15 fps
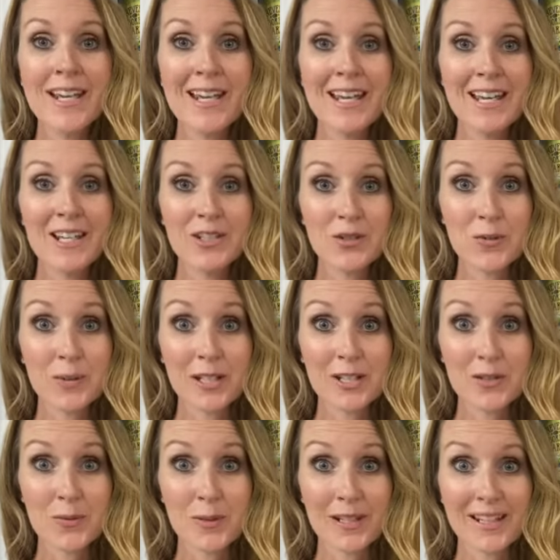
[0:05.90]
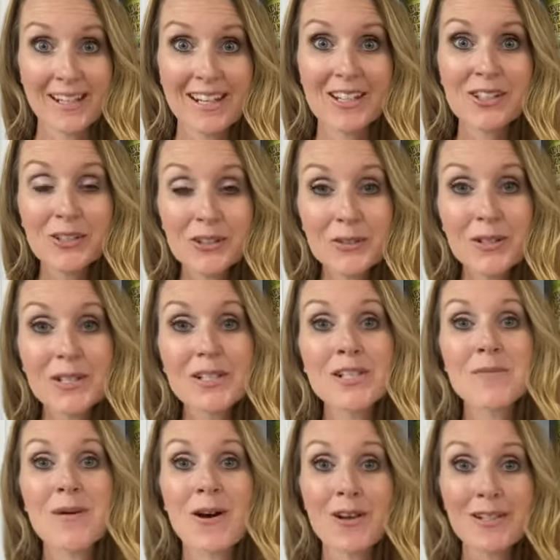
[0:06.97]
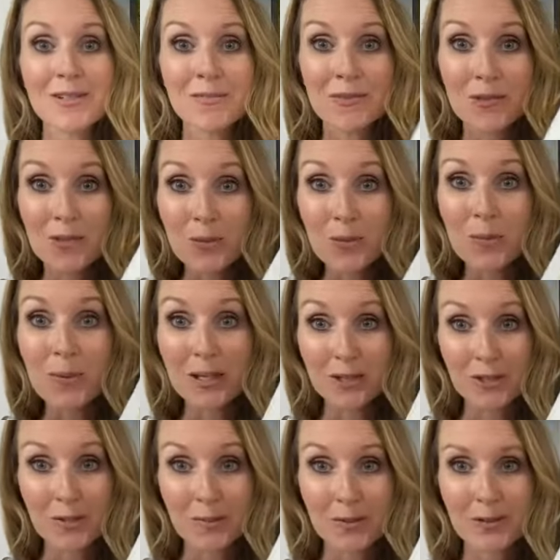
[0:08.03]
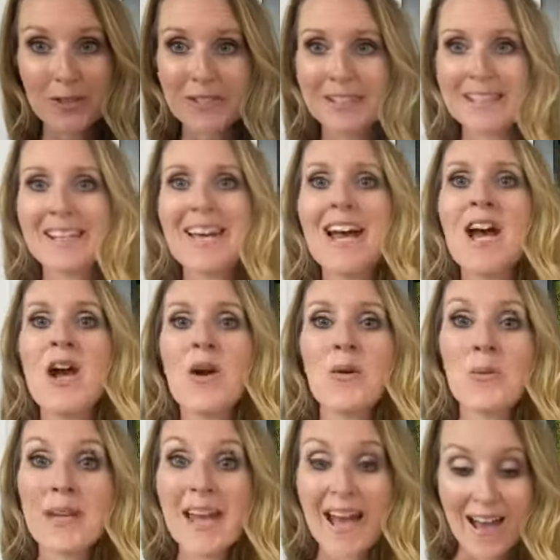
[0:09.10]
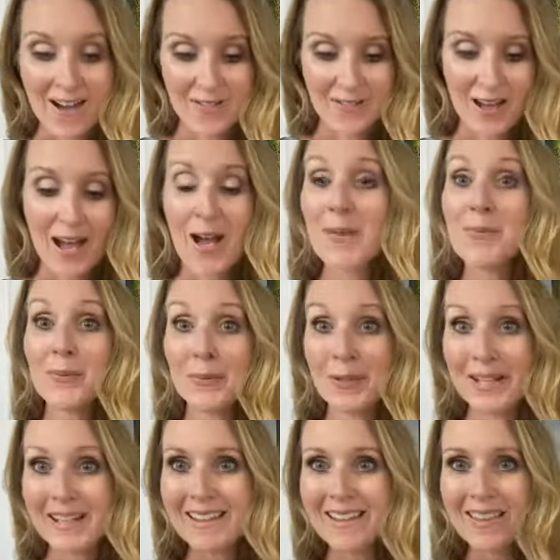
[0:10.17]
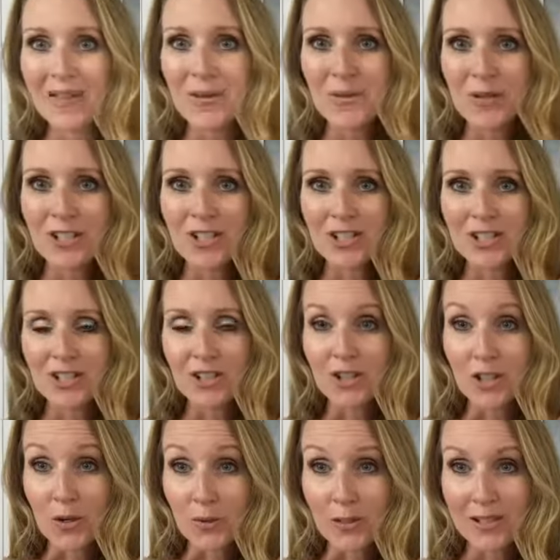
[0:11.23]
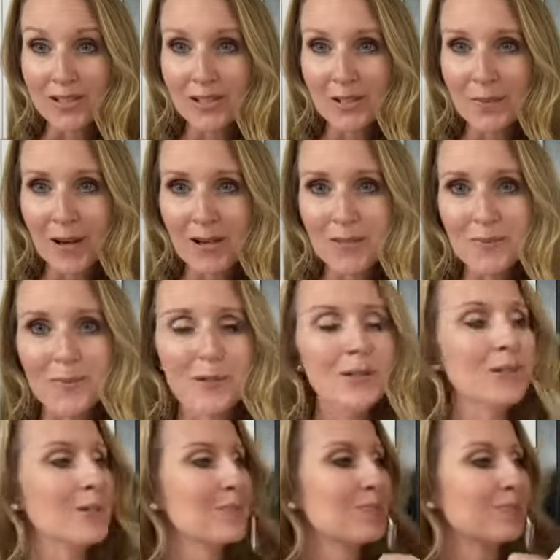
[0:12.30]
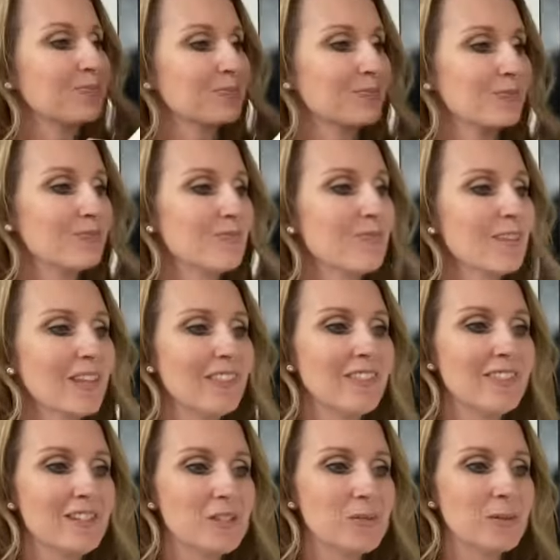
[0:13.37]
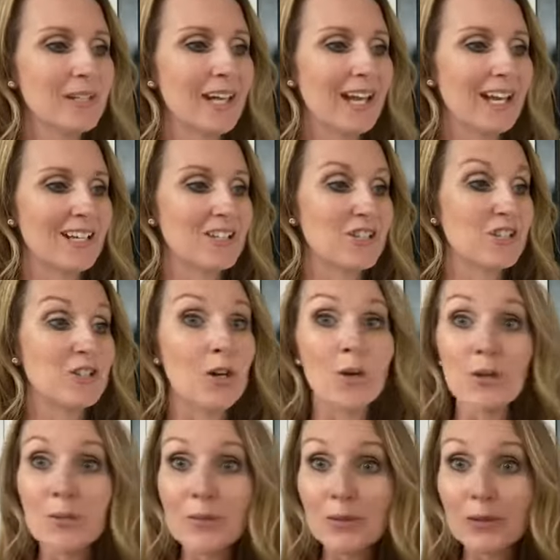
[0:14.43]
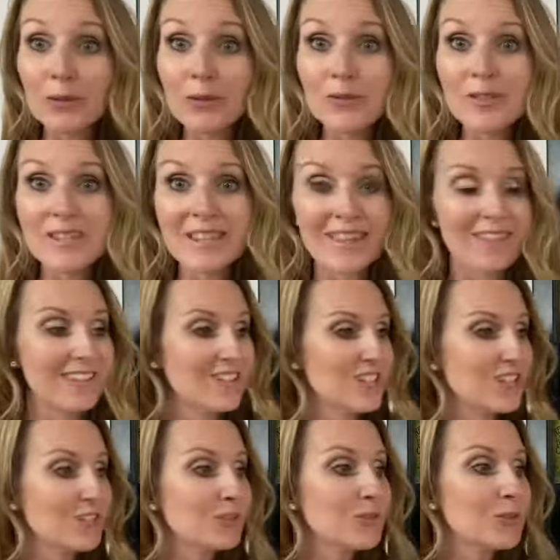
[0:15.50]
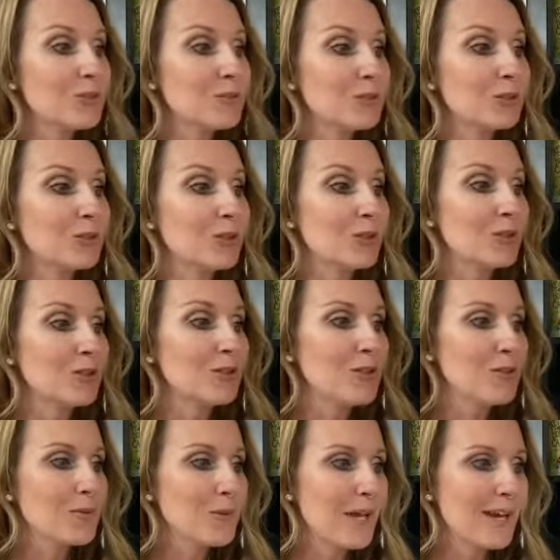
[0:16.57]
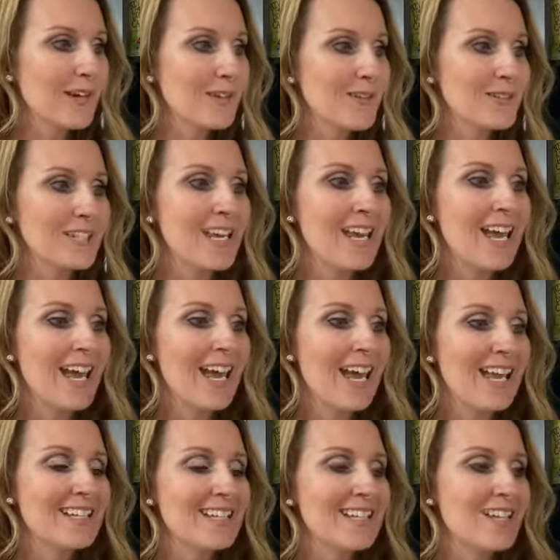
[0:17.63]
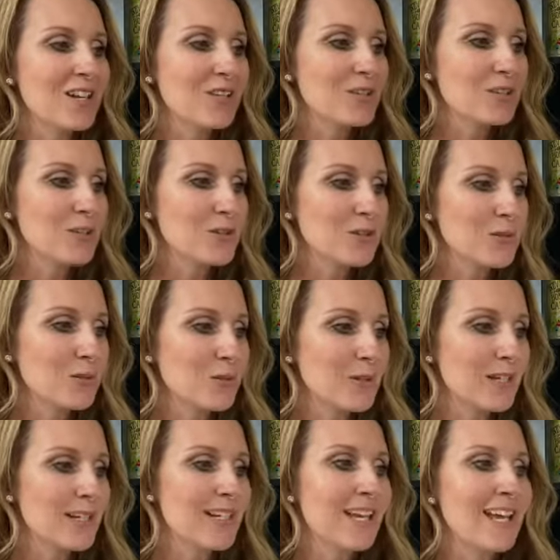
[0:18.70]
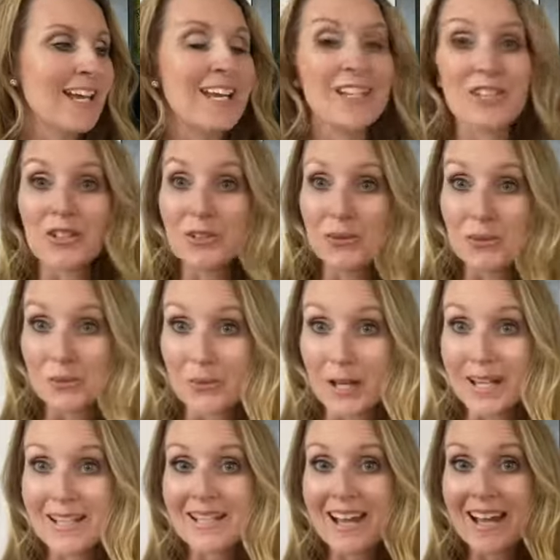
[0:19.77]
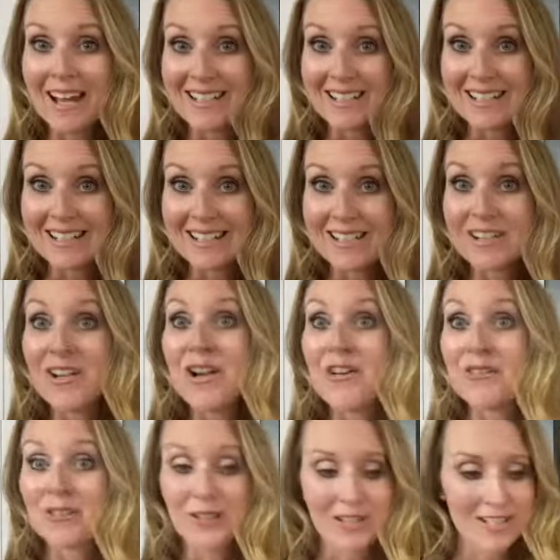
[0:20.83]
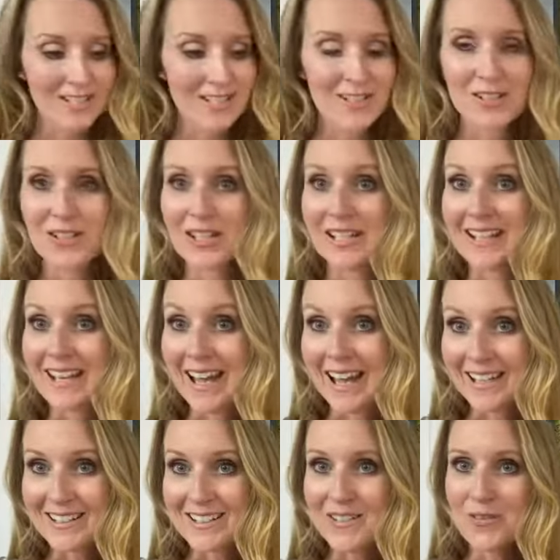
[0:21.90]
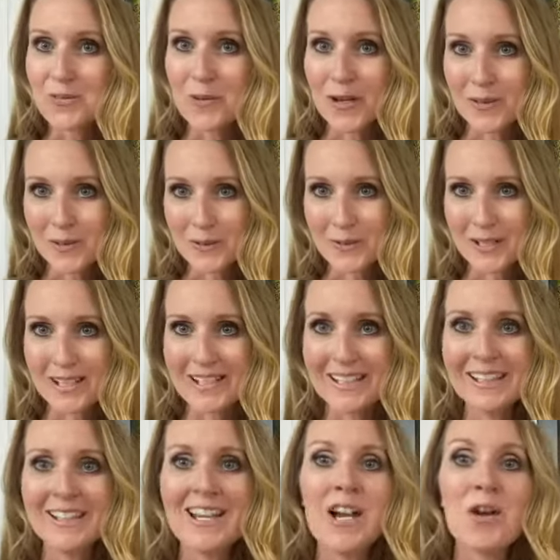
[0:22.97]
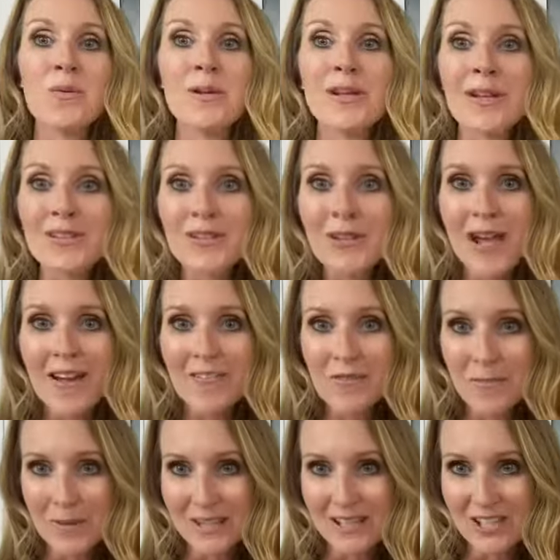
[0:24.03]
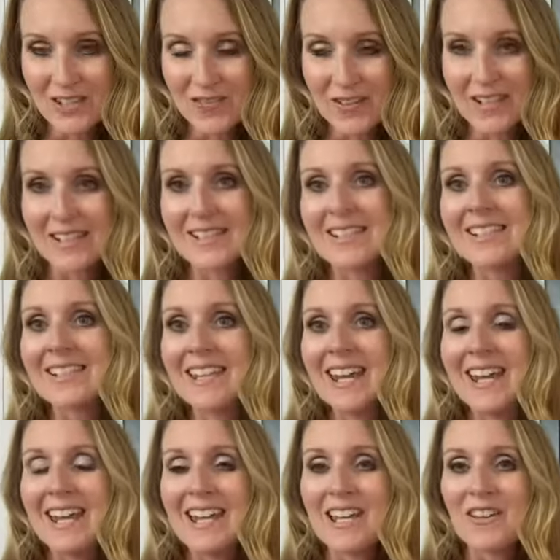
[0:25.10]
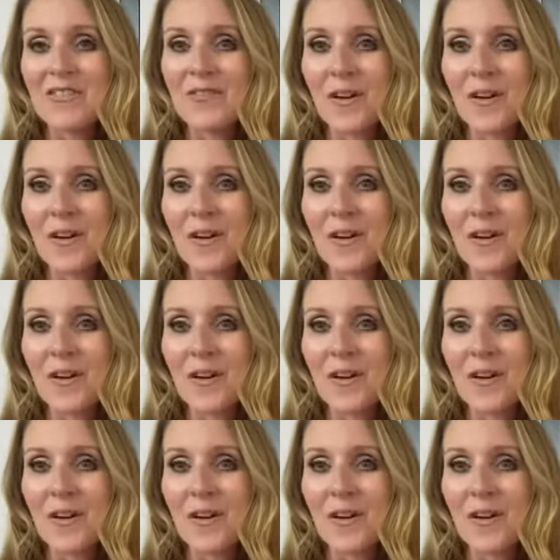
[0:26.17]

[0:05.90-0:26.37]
in 2020, including some awesome new picture books. We have I Breathe, which is a yoga-inspired book. This one has yoga moves that the children will learn throughout as it tells the story. It's a great idea for kids to get active while they're reading. We also have Beast Feast. If